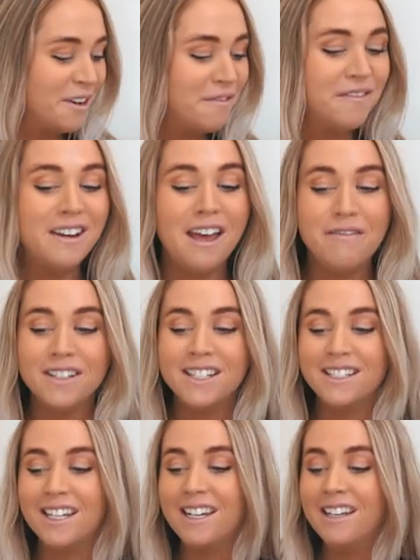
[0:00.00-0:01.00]
We've never
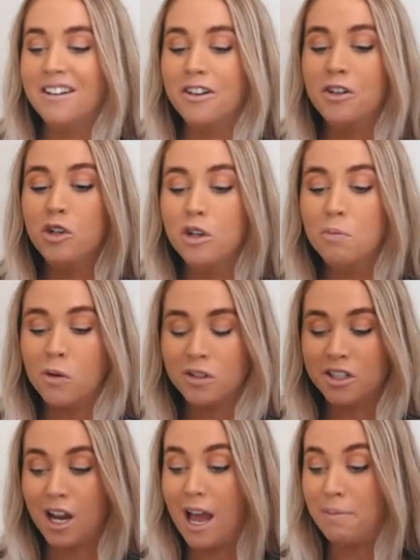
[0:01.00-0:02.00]
seen
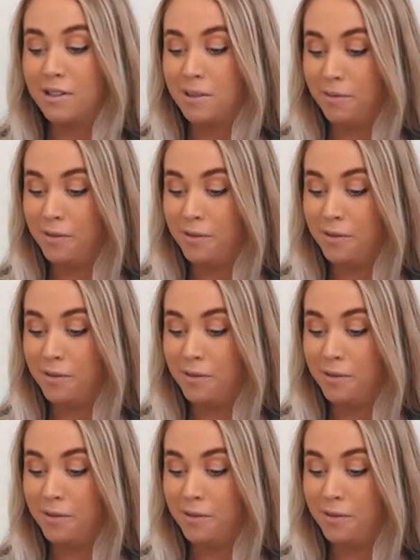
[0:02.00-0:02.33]
newborn diapers